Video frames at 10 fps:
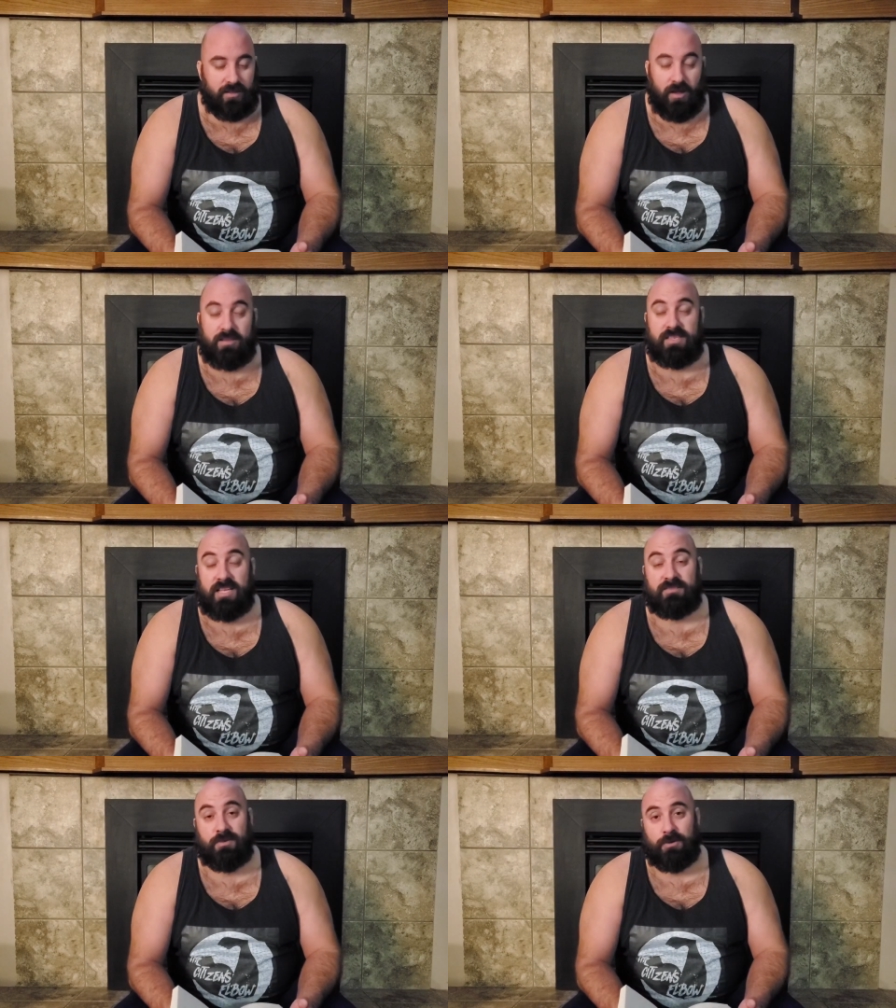God
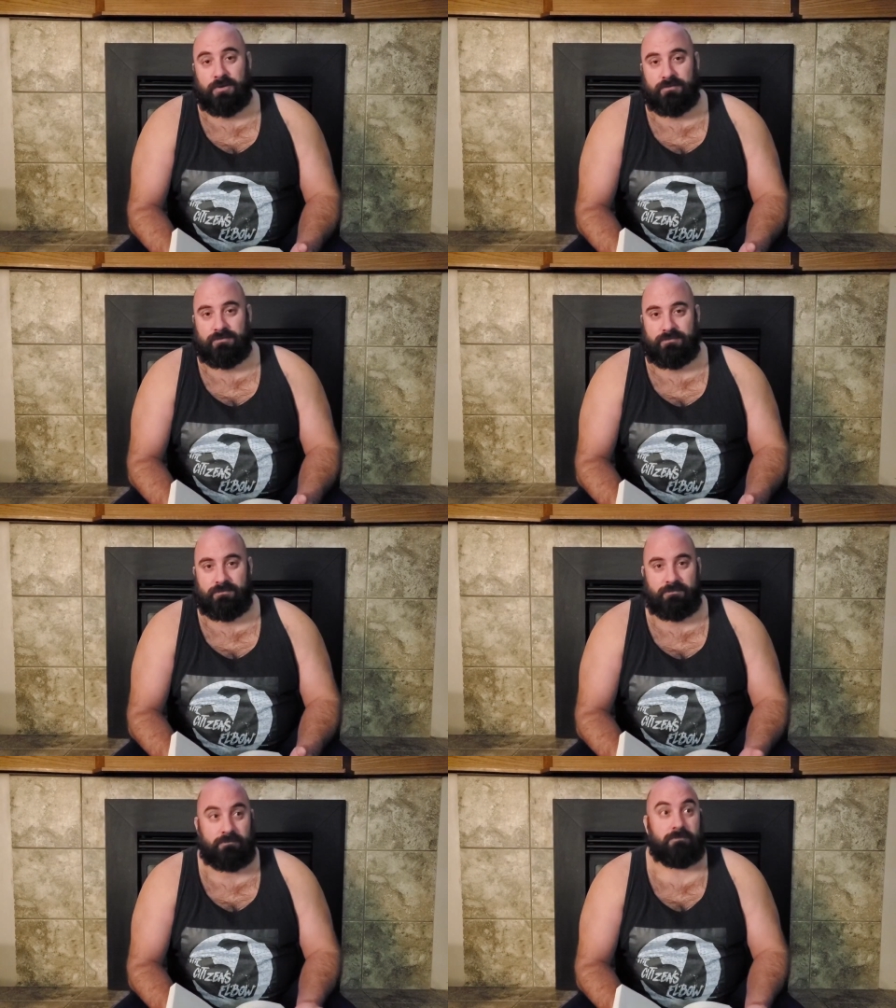sends food.
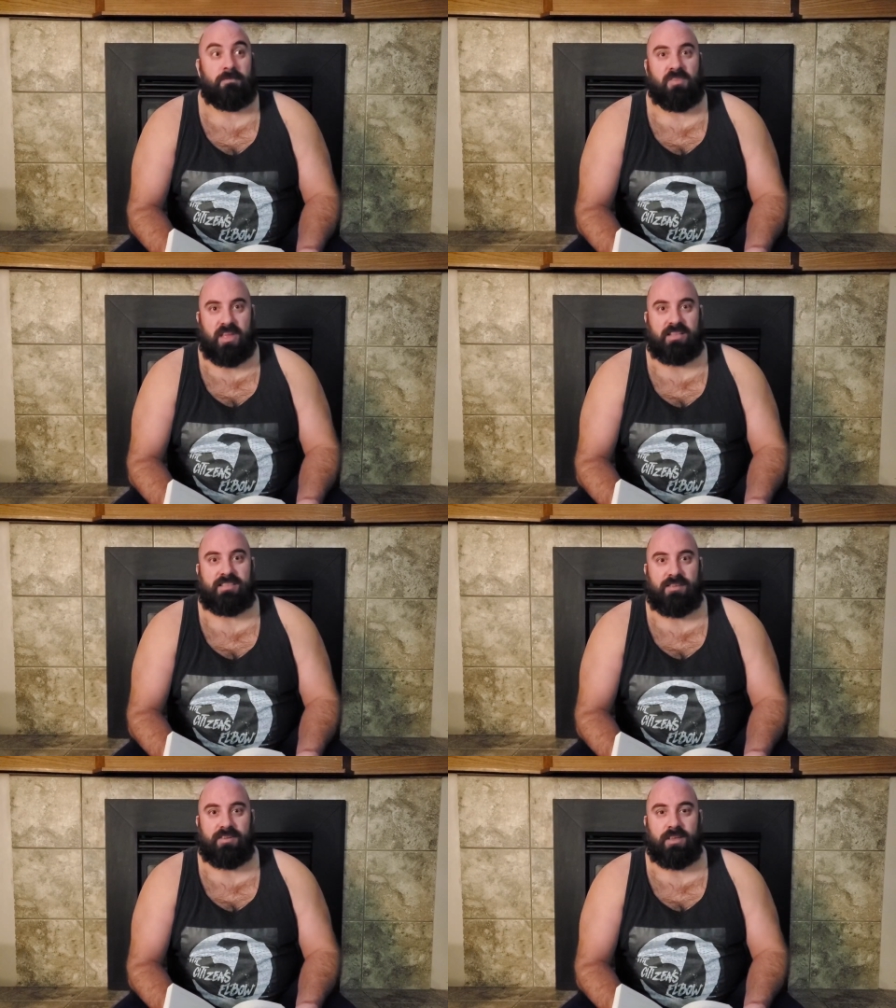
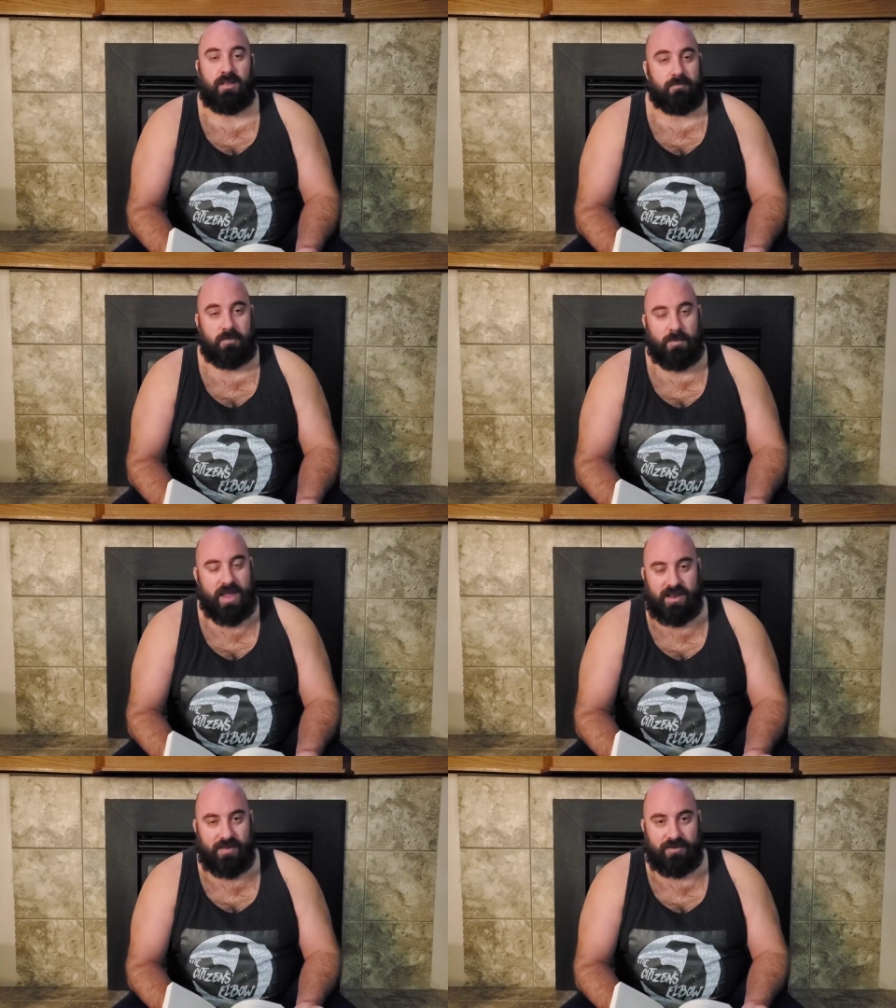Thanksgiving. The
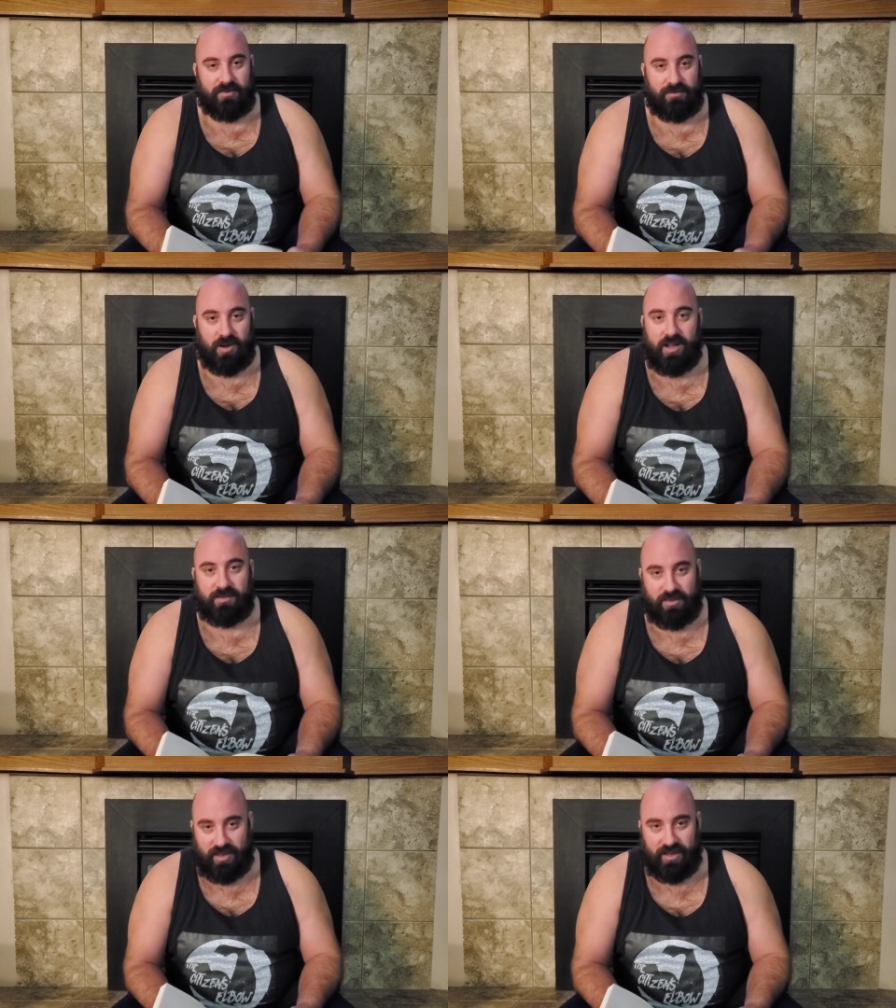man never
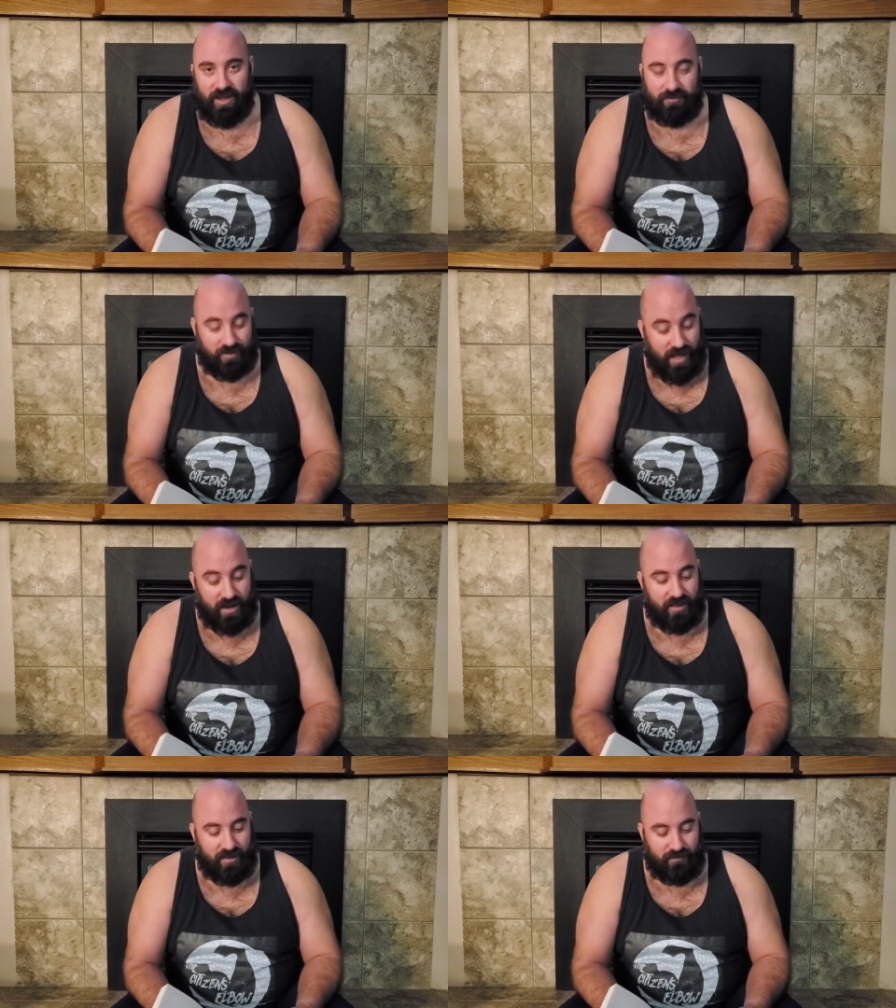forgot to thank God for
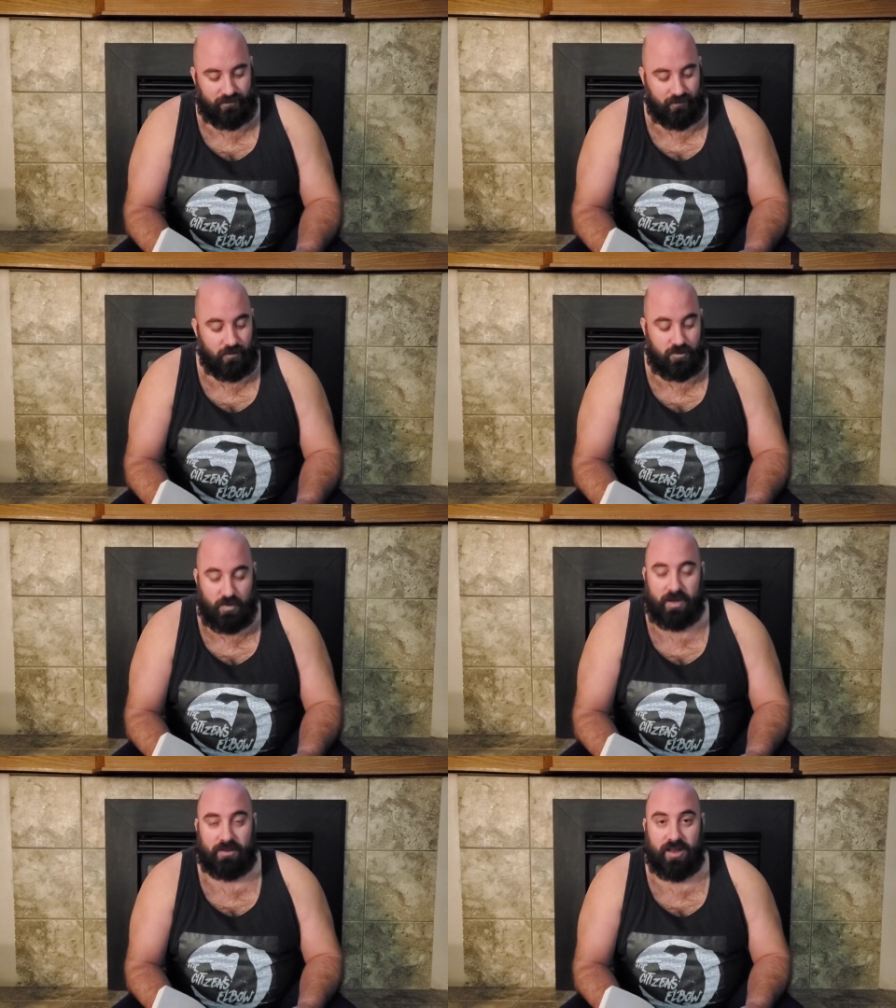that.
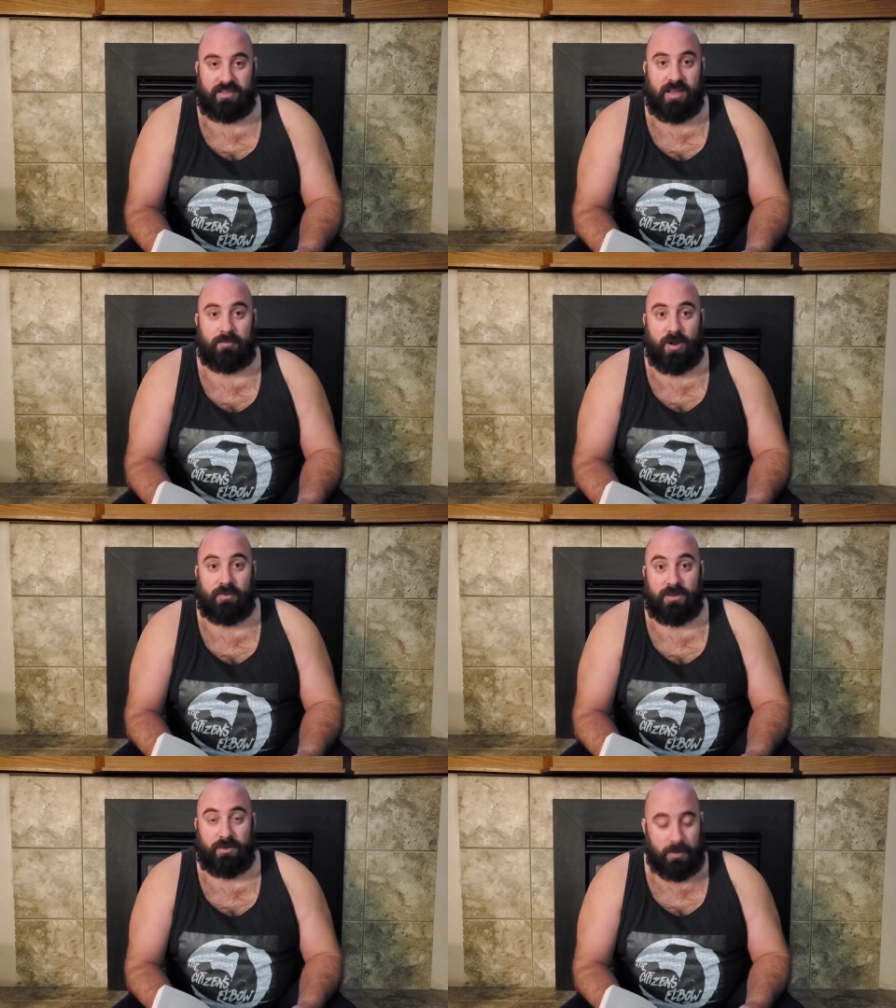Spend a lot of time
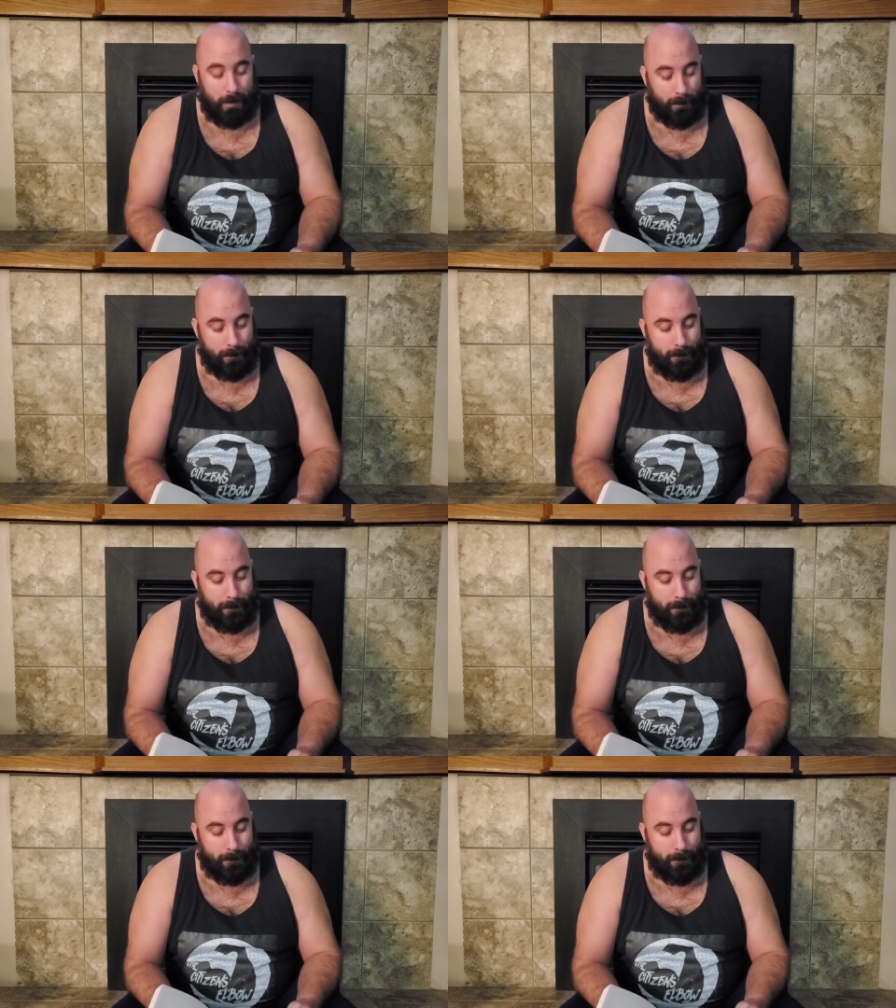probably doing it.